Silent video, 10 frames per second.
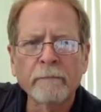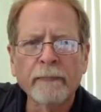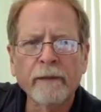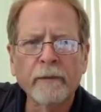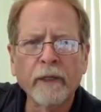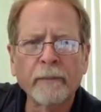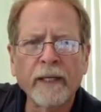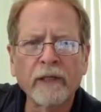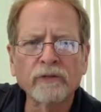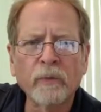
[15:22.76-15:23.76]
Rail
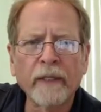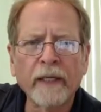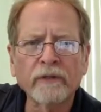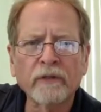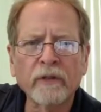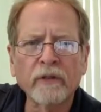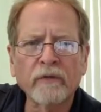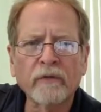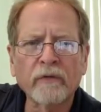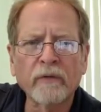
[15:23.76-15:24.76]
mounts, we asked
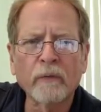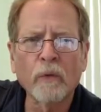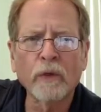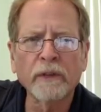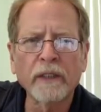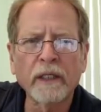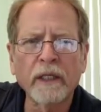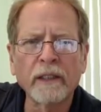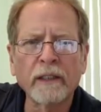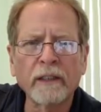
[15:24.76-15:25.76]
warranty
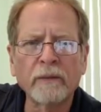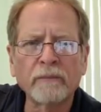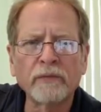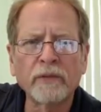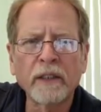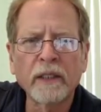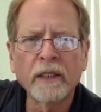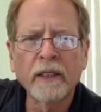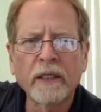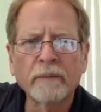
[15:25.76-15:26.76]
items.
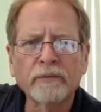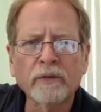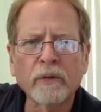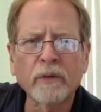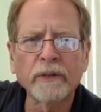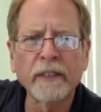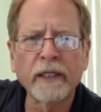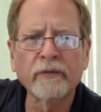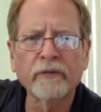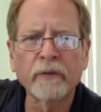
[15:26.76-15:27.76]
I'm scrolling
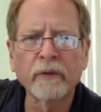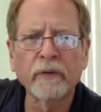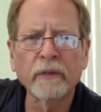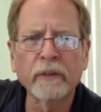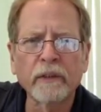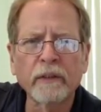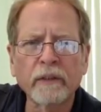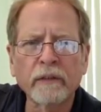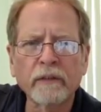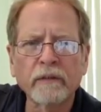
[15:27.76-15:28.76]
down through
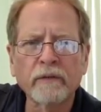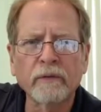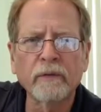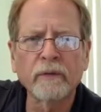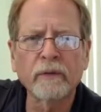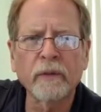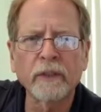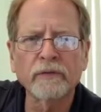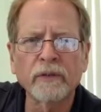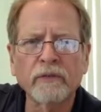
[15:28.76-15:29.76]
the
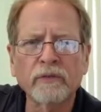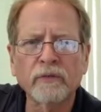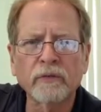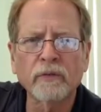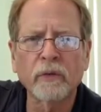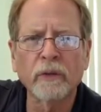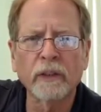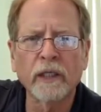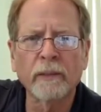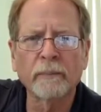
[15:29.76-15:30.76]
questions,
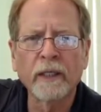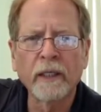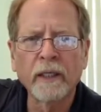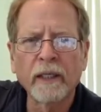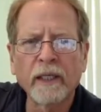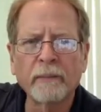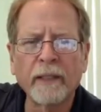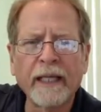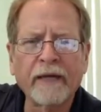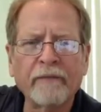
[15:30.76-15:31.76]
scrolling up.
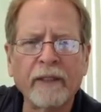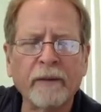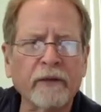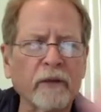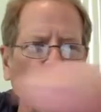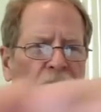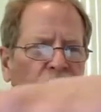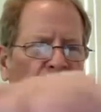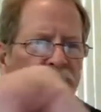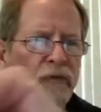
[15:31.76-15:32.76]
Anybody have any other
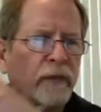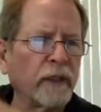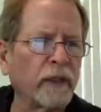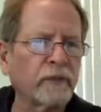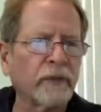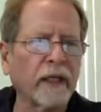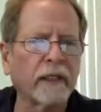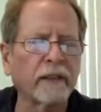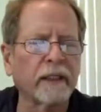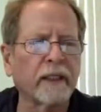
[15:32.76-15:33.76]
questions? If we don't,
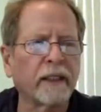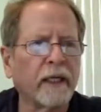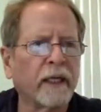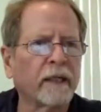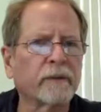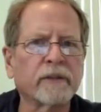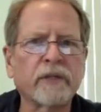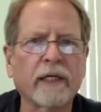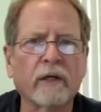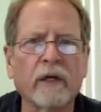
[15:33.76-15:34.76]
I'm going to
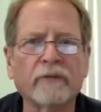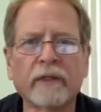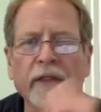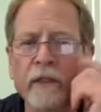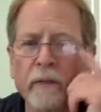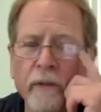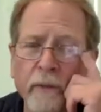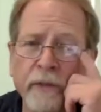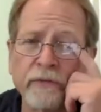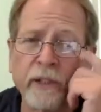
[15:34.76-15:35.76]
check off here. I don't want to
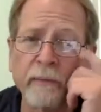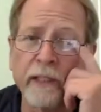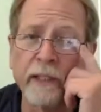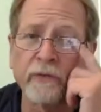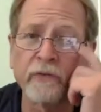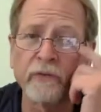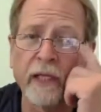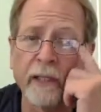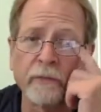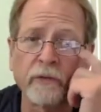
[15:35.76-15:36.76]
waste anybody else's
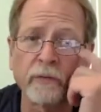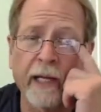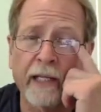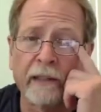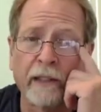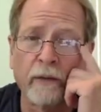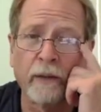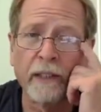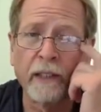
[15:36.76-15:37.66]
time just rattling on.